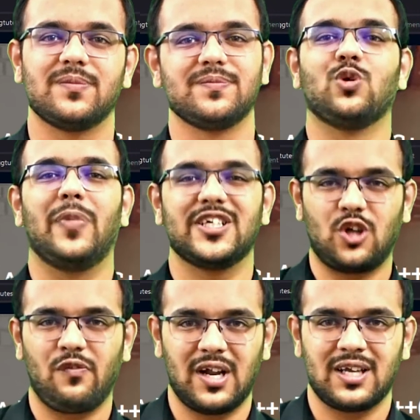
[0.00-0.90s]
So best
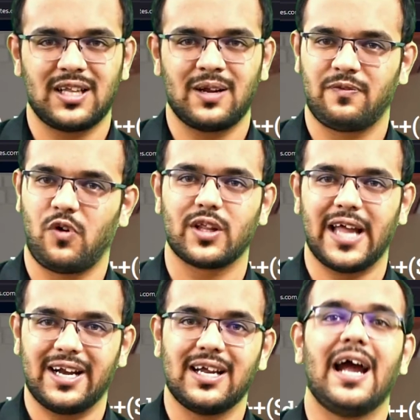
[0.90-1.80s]
of luck for
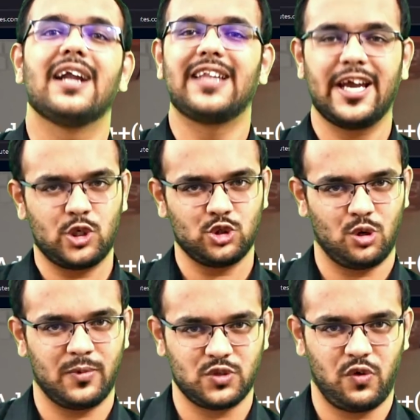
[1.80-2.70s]
that, and thank you
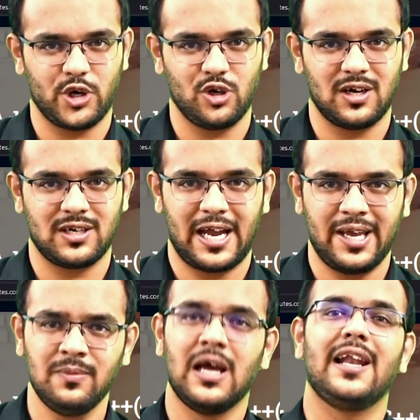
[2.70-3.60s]
so much for your
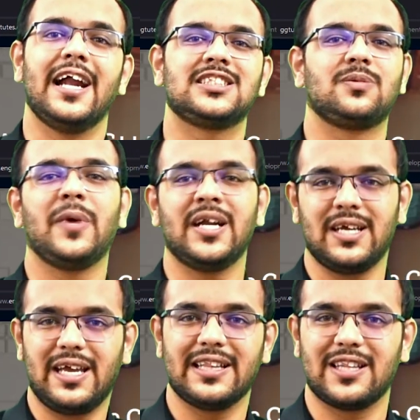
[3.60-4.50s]
time. Let's
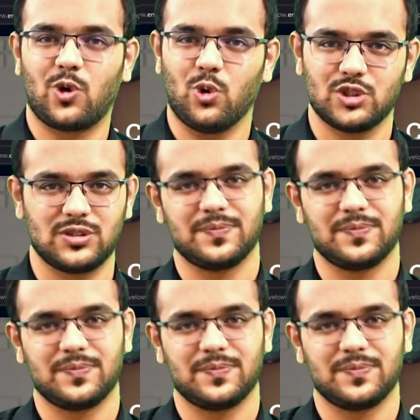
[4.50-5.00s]
meet in the course.